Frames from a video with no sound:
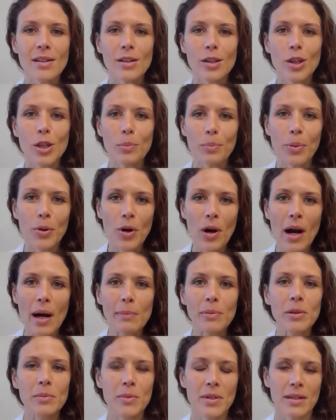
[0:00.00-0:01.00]
The
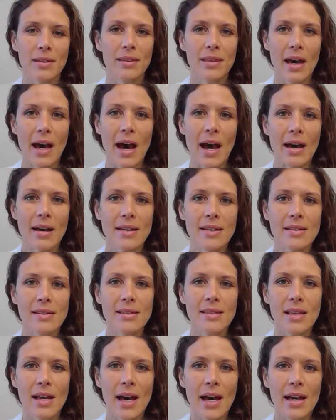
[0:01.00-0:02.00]
problem with that is
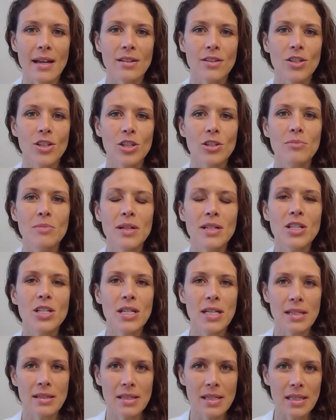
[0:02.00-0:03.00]
that too much
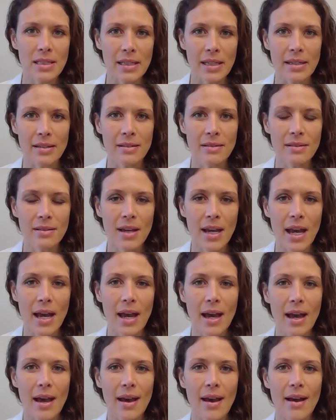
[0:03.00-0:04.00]
insulin
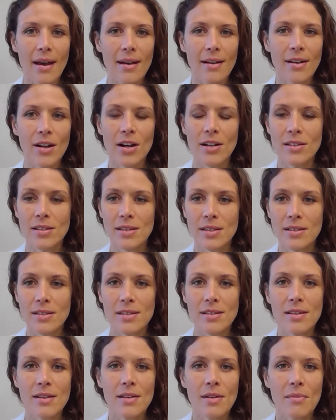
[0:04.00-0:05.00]

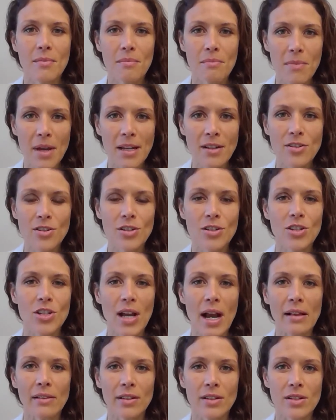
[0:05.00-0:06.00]
causes major
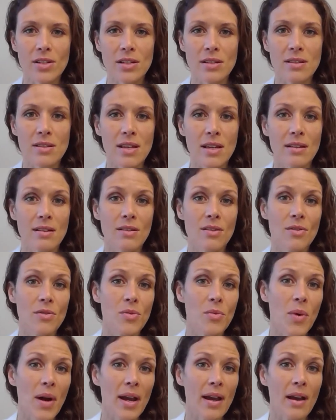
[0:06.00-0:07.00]
challenges in the
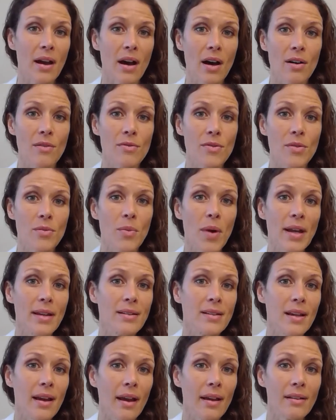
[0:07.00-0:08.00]
way of weight
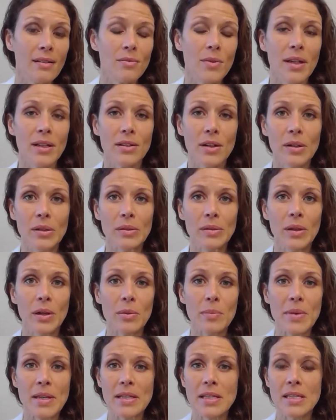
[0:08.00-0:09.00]
gain. We know
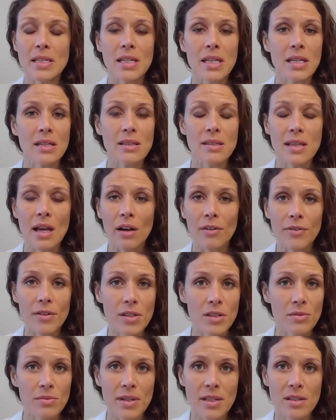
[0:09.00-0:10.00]
obesity itself is
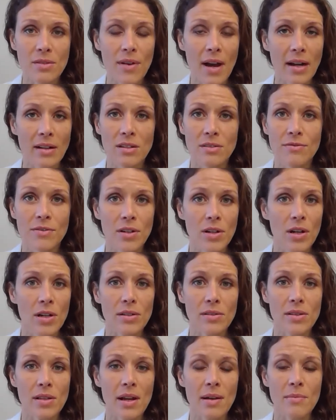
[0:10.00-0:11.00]
a risk factor for
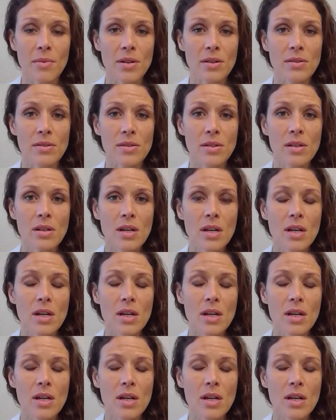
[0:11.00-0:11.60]
Alzheimer's.